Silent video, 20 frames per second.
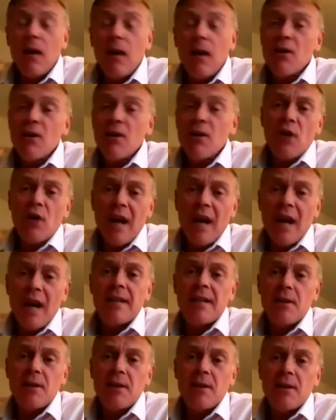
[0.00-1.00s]
got attracted
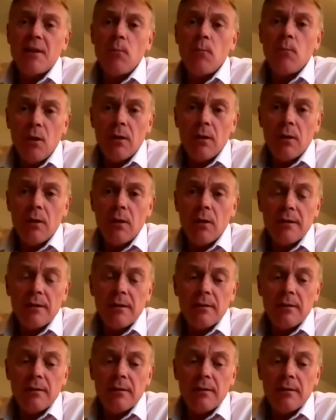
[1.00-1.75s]
to the world.